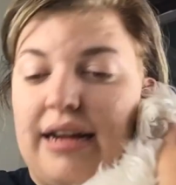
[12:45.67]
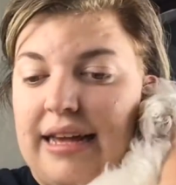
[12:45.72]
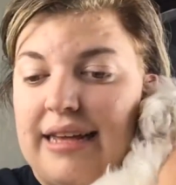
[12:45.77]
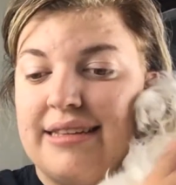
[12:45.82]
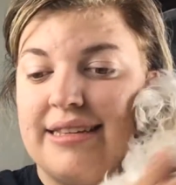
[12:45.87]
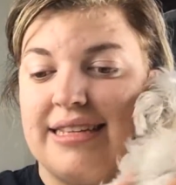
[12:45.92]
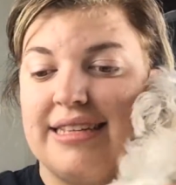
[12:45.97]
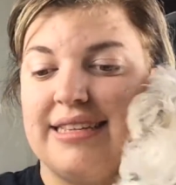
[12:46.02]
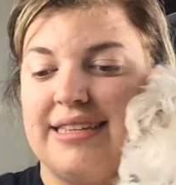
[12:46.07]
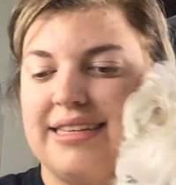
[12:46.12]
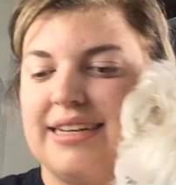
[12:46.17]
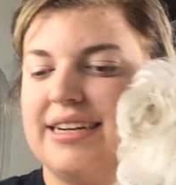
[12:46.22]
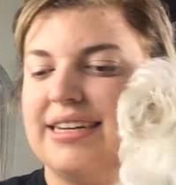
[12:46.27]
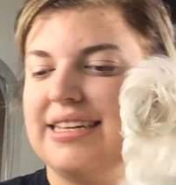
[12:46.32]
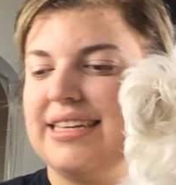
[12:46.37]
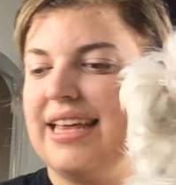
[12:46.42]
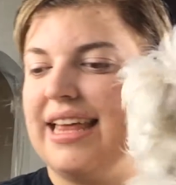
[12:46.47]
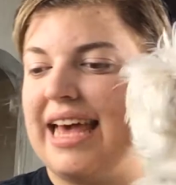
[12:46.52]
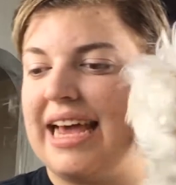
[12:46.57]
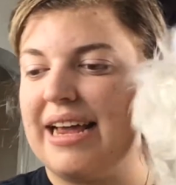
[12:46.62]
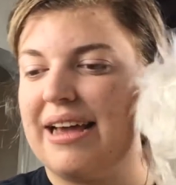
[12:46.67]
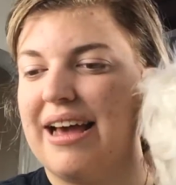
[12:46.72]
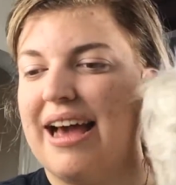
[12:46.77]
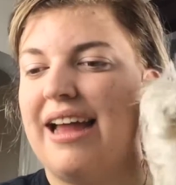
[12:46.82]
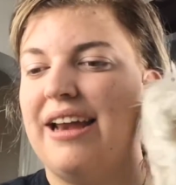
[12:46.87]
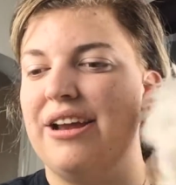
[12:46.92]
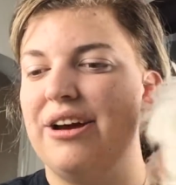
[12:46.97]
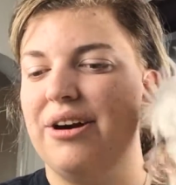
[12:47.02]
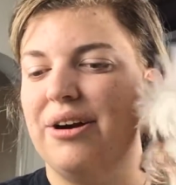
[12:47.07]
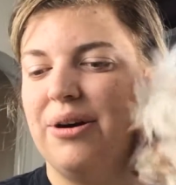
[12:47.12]
is this seriously, like,
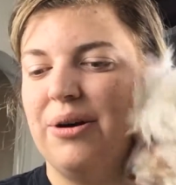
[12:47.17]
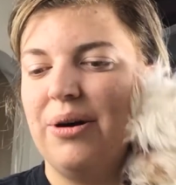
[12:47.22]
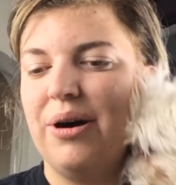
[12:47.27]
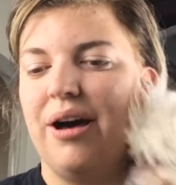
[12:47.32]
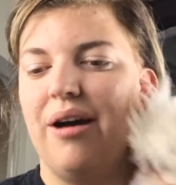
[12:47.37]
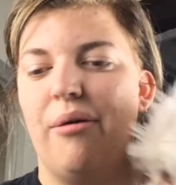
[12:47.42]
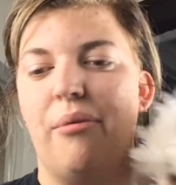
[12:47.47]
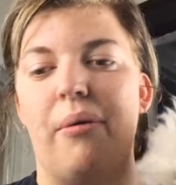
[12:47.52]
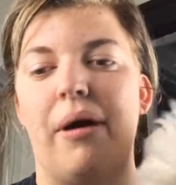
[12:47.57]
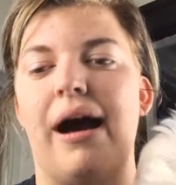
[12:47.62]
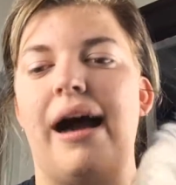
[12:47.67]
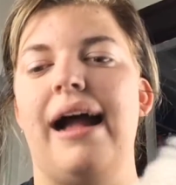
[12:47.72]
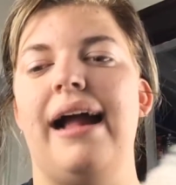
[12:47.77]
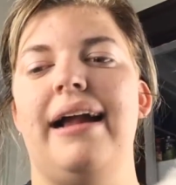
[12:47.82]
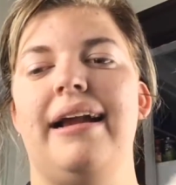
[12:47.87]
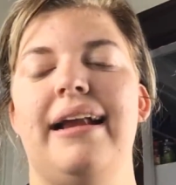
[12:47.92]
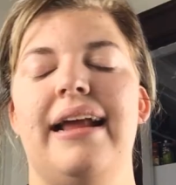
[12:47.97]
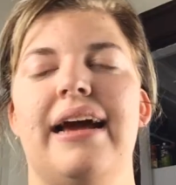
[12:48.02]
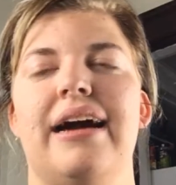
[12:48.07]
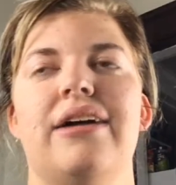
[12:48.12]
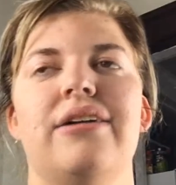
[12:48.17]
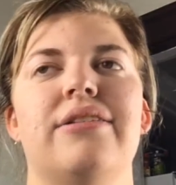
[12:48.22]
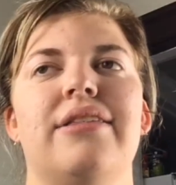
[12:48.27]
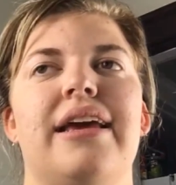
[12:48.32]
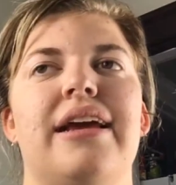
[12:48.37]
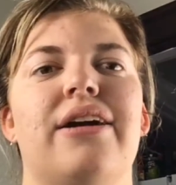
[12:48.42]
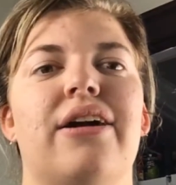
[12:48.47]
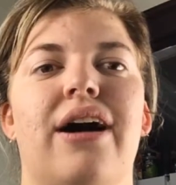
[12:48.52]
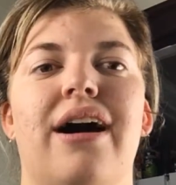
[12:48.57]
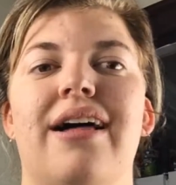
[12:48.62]
I know why now
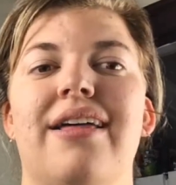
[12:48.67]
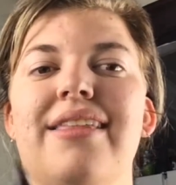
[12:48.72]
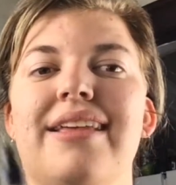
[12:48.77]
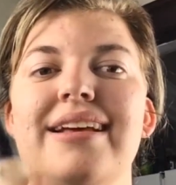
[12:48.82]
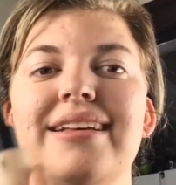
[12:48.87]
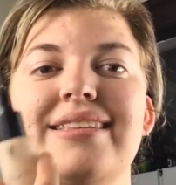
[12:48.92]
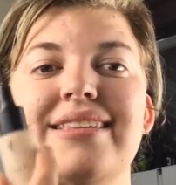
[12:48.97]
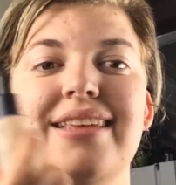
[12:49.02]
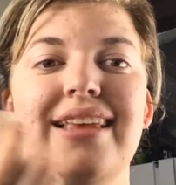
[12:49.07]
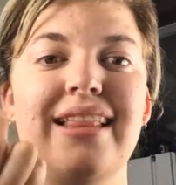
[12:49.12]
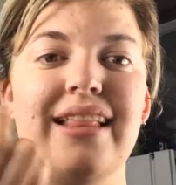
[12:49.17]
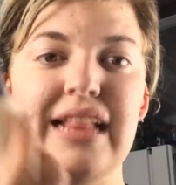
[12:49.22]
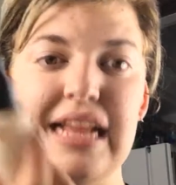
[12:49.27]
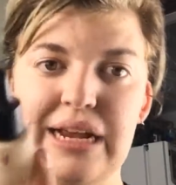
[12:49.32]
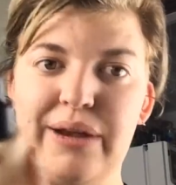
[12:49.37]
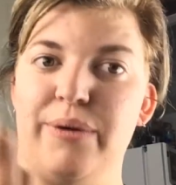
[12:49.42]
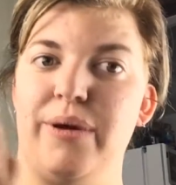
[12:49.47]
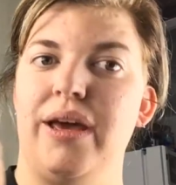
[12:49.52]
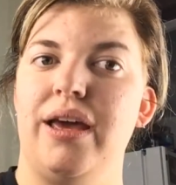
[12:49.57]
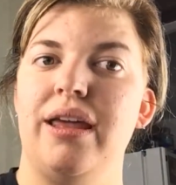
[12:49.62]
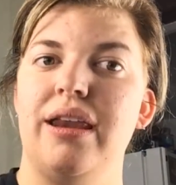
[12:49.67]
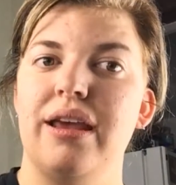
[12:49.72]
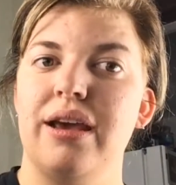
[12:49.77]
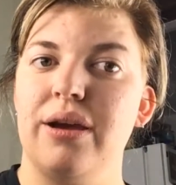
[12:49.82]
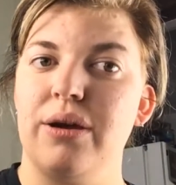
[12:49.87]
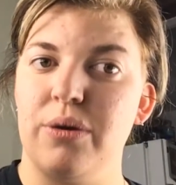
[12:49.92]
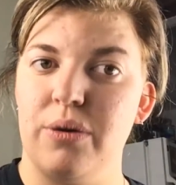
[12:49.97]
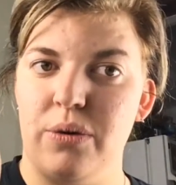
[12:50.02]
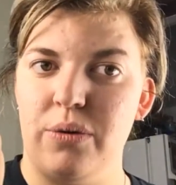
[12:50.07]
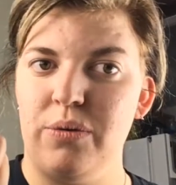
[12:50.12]
they call this liquid
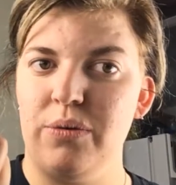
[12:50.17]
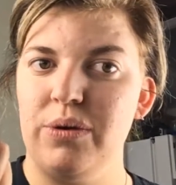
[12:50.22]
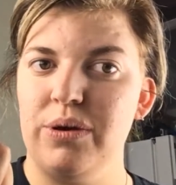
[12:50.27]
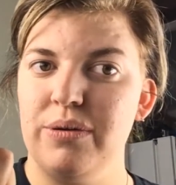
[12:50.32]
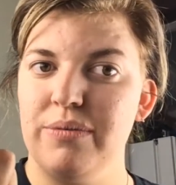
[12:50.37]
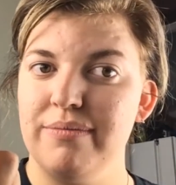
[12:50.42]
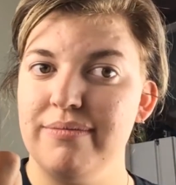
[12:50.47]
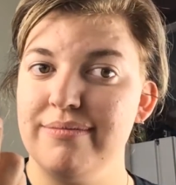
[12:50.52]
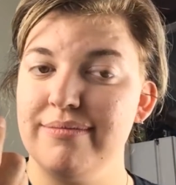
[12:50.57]
gold.